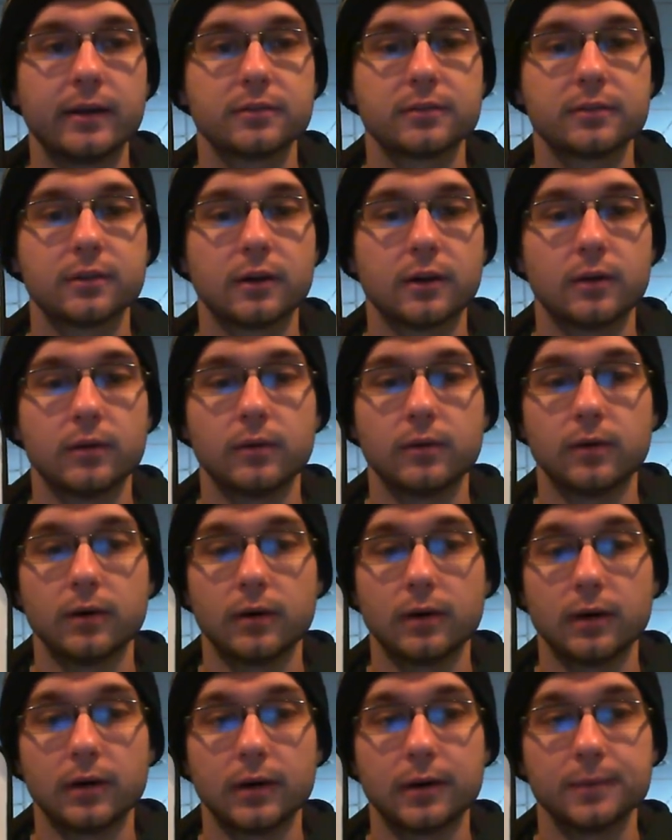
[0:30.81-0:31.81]
So
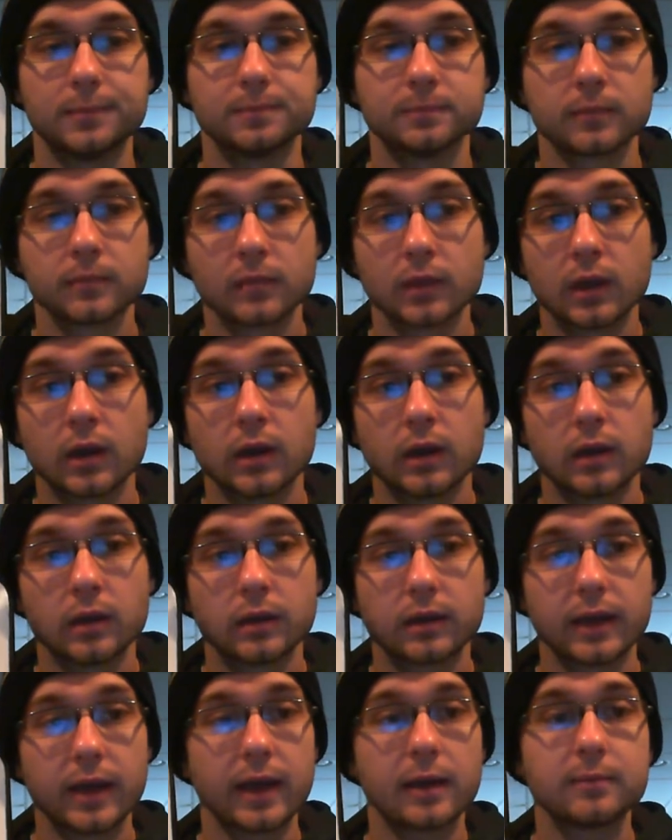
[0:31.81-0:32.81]
um,
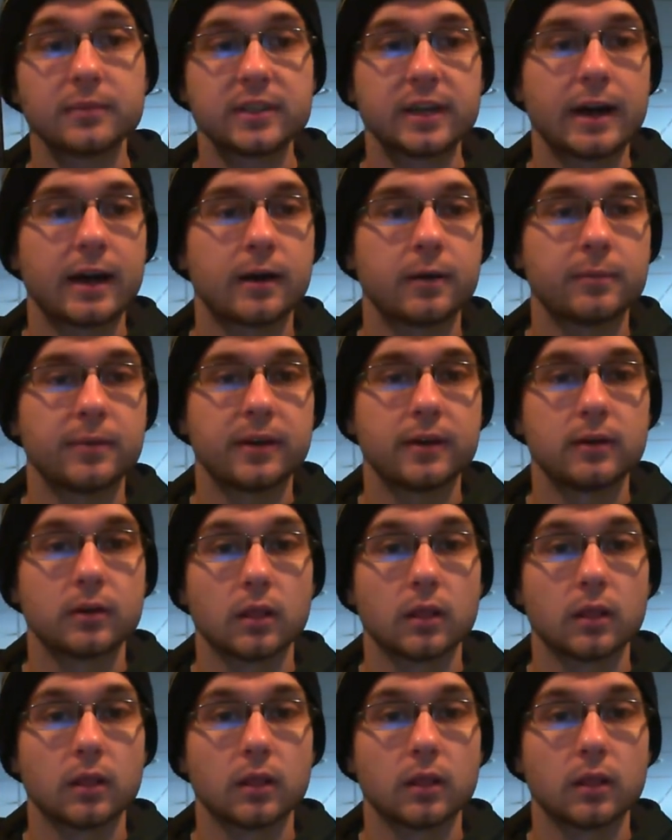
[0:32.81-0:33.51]
Cam Talbot